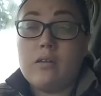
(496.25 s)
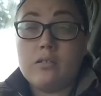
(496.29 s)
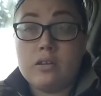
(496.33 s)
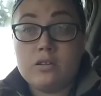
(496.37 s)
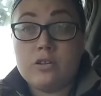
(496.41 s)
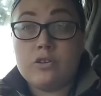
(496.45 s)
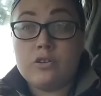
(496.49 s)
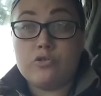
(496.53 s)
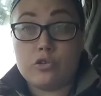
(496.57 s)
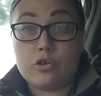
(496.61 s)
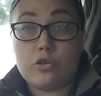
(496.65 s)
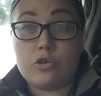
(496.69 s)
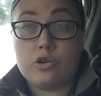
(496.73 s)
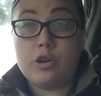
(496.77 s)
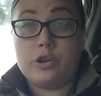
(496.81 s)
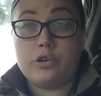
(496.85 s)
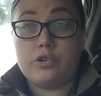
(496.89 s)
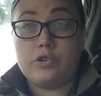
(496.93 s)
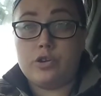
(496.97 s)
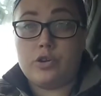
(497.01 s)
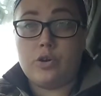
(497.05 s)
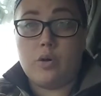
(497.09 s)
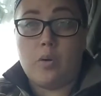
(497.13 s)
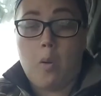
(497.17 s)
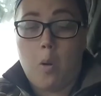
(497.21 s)
I think these are
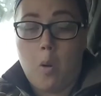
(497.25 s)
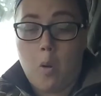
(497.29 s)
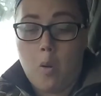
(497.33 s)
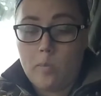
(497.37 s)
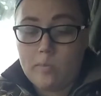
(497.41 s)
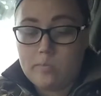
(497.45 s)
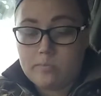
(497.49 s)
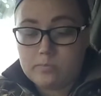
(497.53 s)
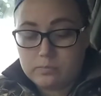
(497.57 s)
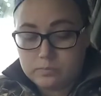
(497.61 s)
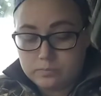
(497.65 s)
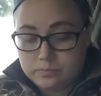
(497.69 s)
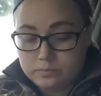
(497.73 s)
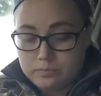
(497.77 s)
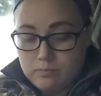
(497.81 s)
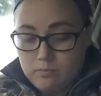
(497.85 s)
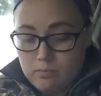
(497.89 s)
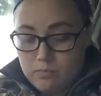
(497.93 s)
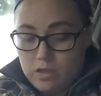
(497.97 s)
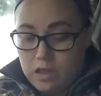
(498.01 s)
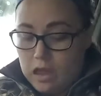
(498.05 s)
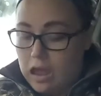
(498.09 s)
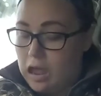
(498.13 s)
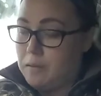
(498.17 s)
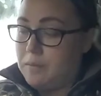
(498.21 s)
good, too.
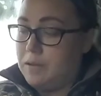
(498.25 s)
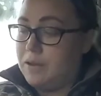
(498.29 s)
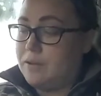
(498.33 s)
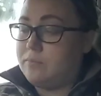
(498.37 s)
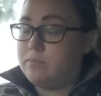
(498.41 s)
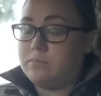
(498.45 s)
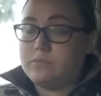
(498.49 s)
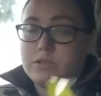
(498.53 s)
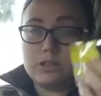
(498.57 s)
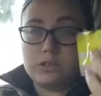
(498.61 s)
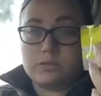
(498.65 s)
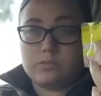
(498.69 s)
I think,